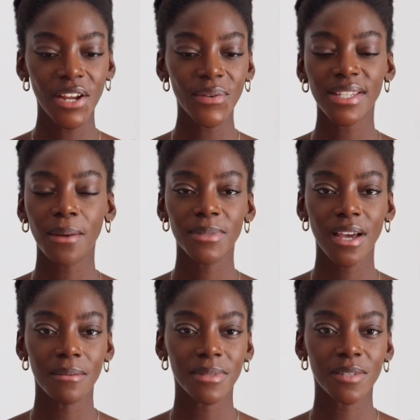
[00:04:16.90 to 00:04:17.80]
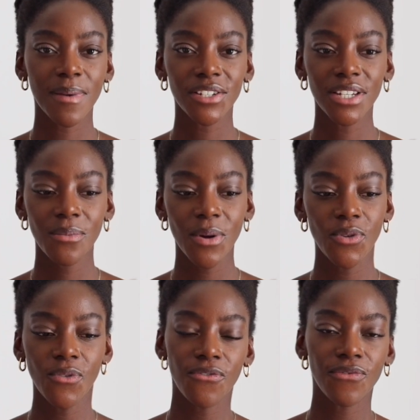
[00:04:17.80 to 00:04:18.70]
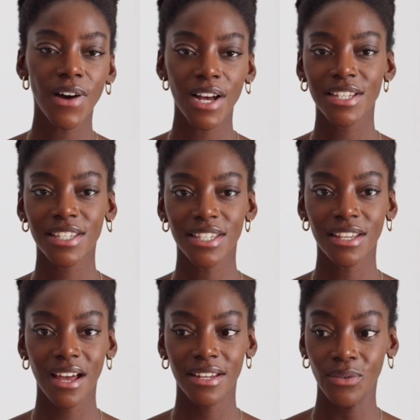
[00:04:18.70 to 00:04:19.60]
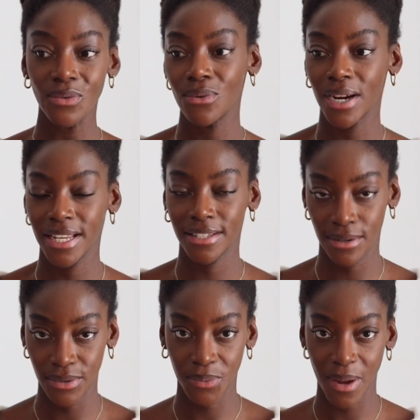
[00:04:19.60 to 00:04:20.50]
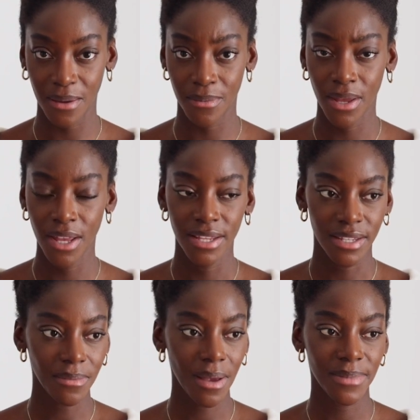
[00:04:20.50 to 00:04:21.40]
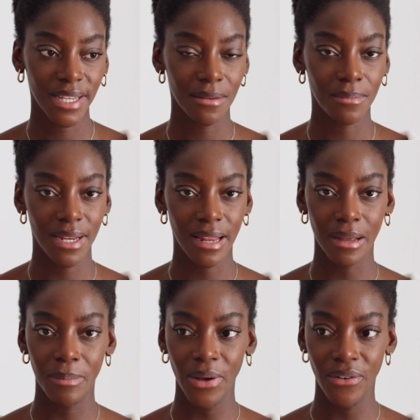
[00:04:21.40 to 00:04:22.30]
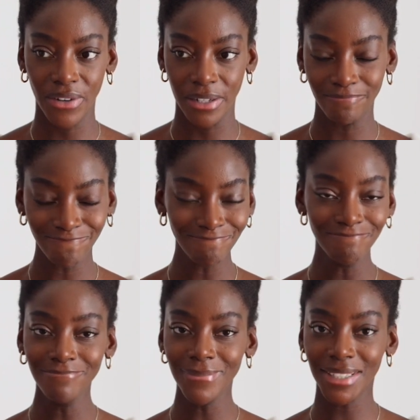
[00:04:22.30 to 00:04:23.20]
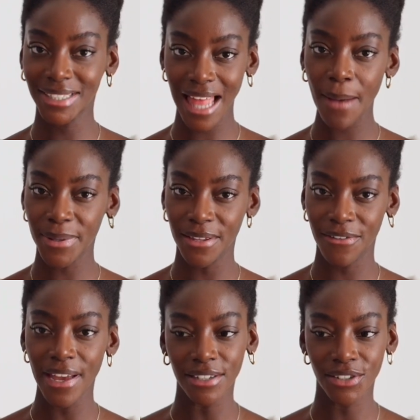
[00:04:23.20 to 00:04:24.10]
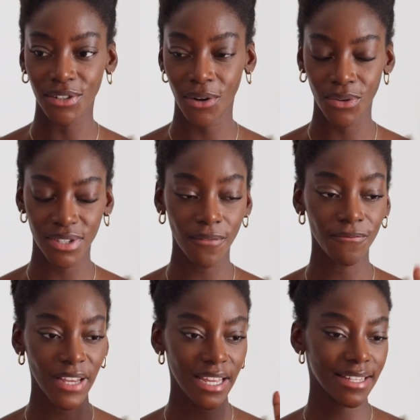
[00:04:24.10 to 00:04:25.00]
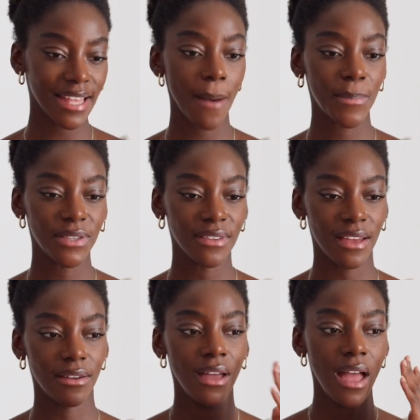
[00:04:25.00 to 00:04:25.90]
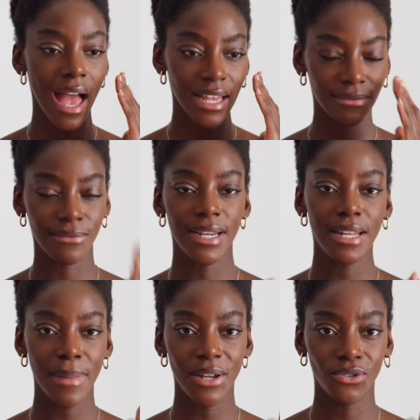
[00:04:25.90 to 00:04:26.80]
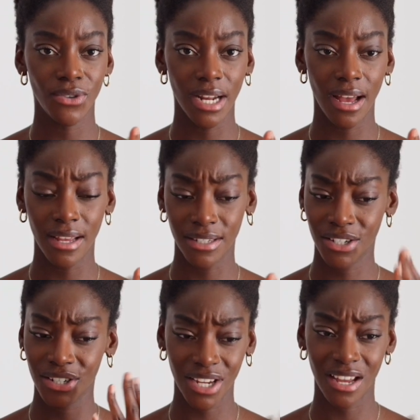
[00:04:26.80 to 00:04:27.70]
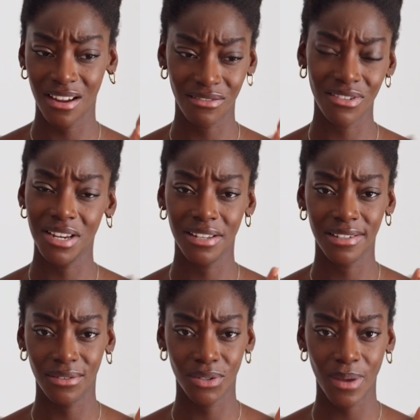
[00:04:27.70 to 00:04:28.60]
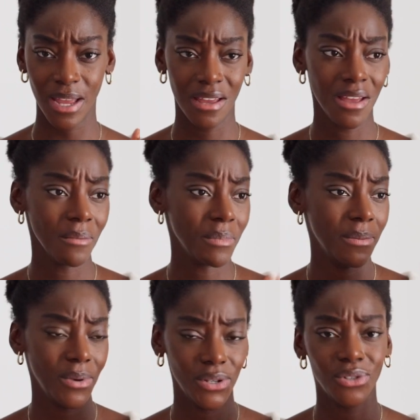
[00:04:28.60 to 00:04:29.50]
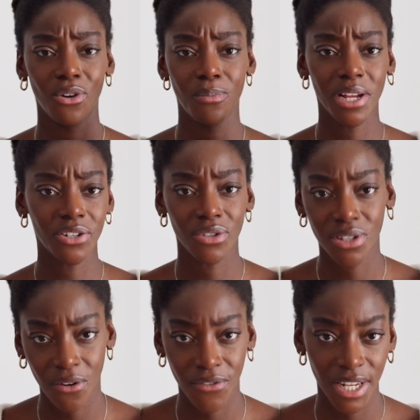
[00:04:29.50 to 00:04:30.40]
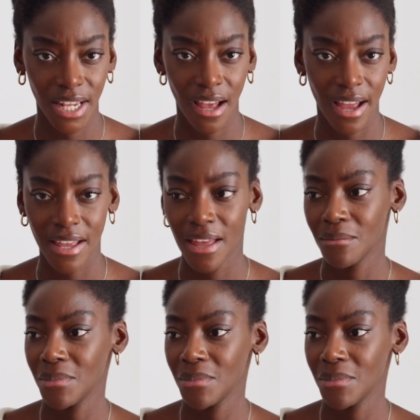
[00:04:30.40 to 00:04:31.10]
I know sometimes, especially when you first decide, oh, I need to lose weight, sometimes it can be like a bit of a slap in the face, something has happened that has really made you realize, shit, I really need to lose weight. Maybe you saw a picture of yourself you didn't like.